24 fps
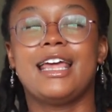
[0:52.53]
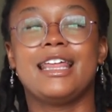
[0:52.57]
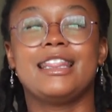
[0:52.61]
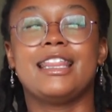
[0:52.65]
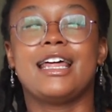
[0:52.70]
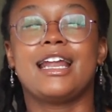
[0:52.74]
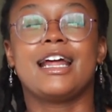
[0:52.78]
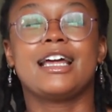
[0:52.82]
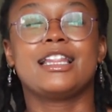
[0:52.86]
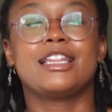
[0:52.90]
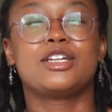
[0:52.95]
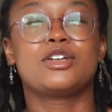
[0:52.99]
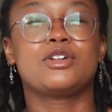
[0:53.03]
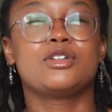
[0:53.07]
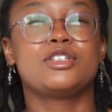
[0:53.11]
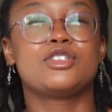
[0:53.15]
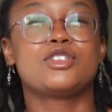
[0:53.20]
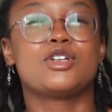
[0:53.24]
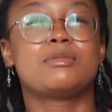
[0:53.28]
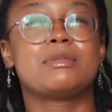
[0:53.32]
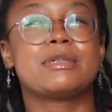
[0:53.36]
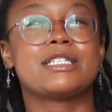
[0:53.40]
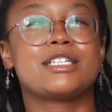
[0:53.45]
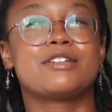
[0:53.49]
that I literally
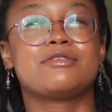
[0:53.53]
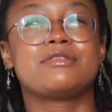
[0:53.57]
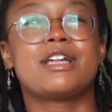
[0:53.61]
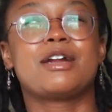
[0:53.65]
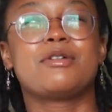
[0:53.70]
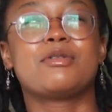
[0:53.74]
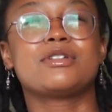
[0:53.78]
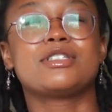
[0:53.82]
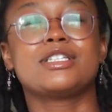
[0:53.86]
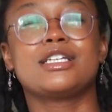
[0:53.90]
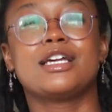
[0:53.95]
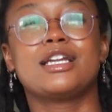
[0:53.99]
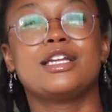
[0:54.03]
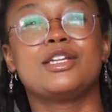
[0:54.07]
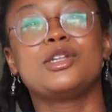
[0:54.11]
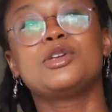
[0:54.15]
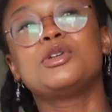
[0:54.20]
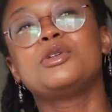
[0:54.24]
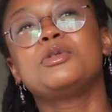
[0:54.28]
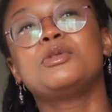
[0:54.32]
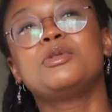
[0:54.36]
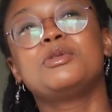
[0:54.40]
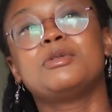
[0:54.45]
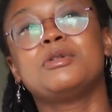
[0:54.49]
told myself that I wasn't gonna
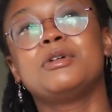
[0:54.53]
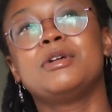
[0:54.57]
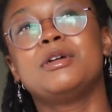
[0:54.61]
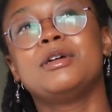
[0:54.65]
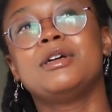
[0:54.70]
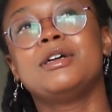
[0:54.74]
do.